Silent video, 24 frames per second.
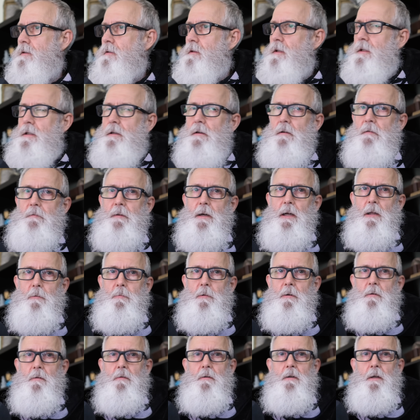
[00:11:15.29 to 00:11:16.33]
as they're
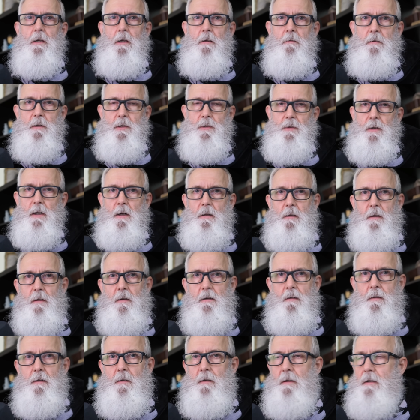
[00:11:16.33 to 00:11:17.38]
available here in
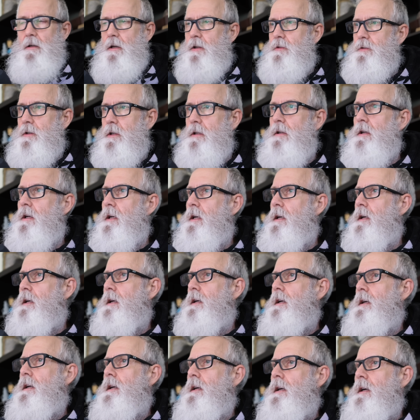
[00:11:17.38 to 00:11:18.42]
Australia, in the country,
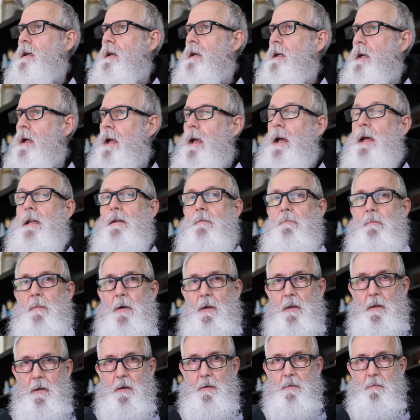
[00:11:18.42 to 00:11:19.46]
at my
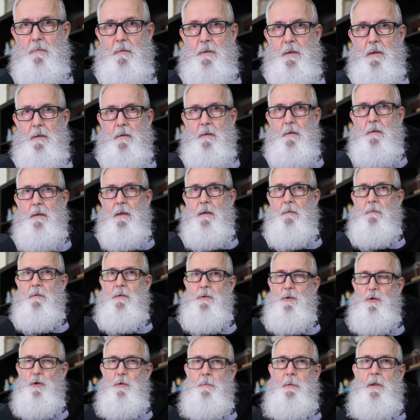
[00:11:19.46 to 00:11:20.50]
local dealer, they've
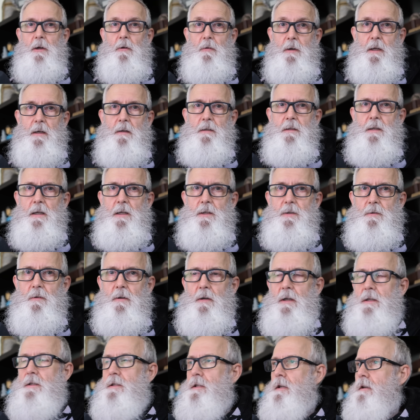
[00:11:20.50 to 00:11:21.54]
assured me I'll get a test
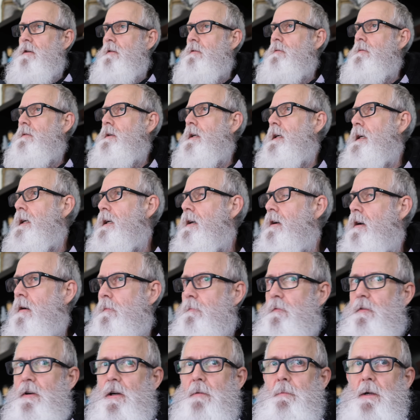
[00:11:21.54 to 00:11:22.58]
ride, so I'm
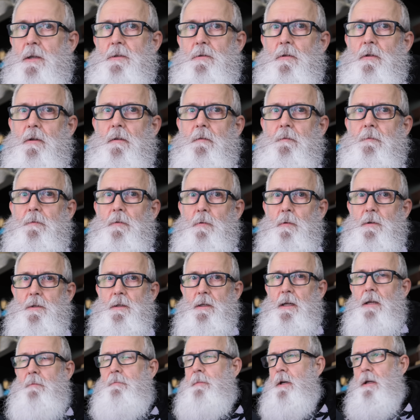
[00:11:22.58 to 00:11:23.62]
very much looking forward to that.